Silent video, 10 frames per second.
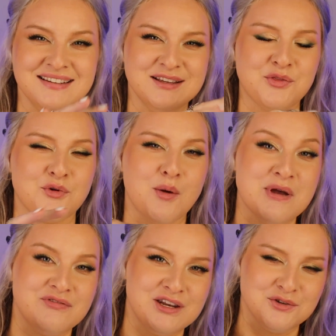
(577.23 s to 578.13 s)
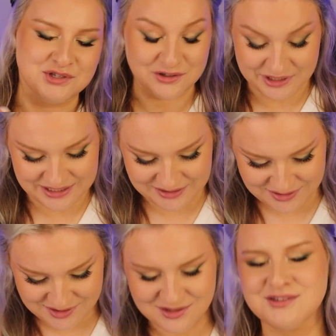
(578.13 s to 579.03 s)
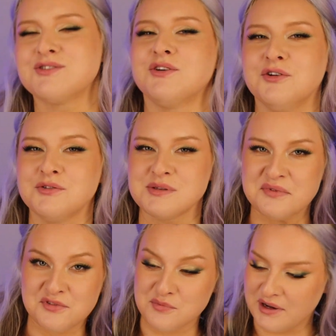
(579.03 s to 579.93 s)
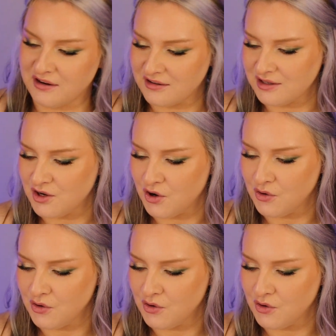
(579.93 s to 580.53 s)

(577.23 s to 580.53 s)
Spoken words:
throughout my videos, little hints, so some of you might already know.